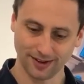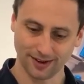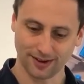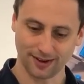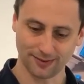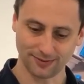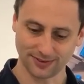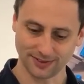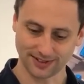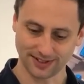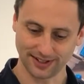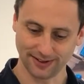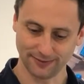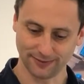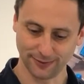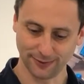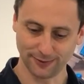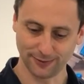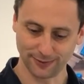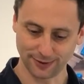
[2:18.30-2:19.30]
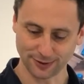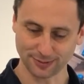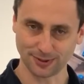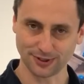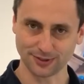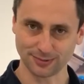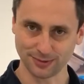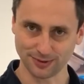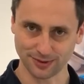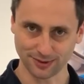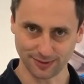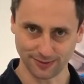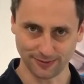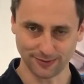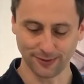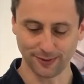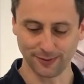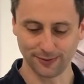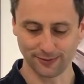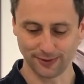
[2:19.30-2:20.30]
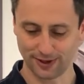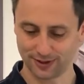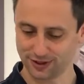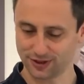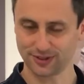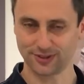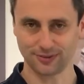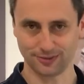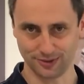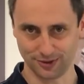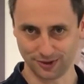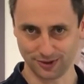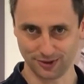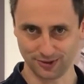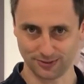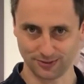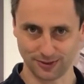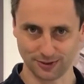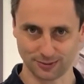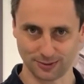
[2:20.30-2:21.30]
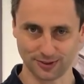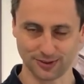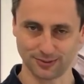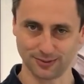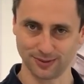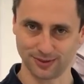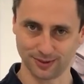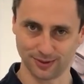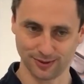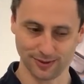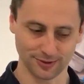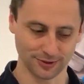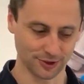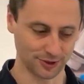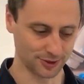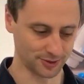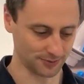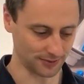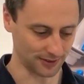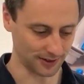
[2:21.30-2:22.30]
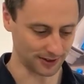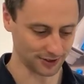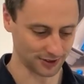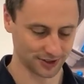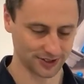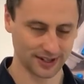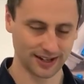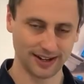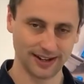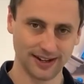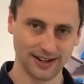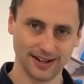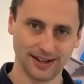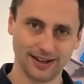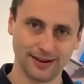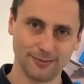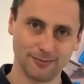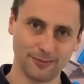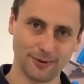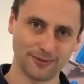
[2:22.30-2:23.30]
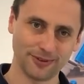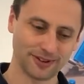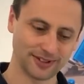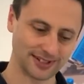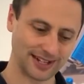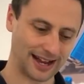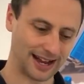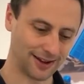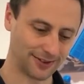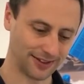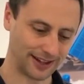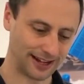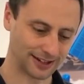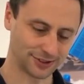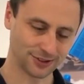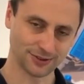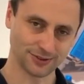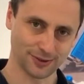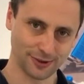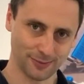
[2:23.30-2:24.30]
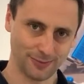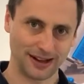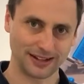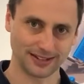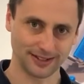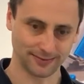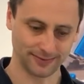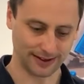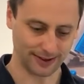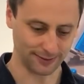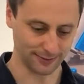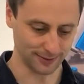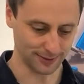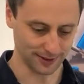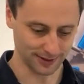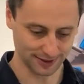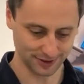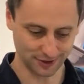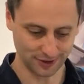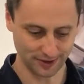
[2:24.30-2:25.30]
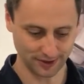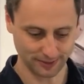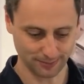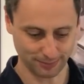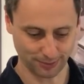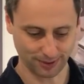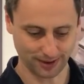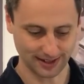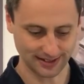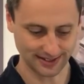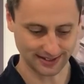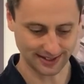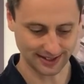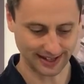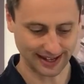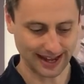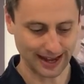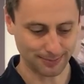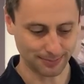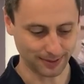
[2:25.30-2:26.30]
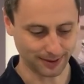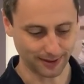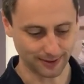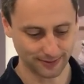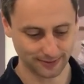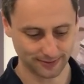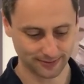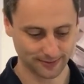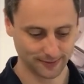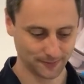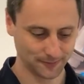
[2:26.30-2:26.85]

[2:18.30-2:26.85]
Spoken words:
Obviously a full flush button will do a full flush, reduced flush button will do a reduced flush. Moving on to how the actual pneumatic valve works, you can prise the cap off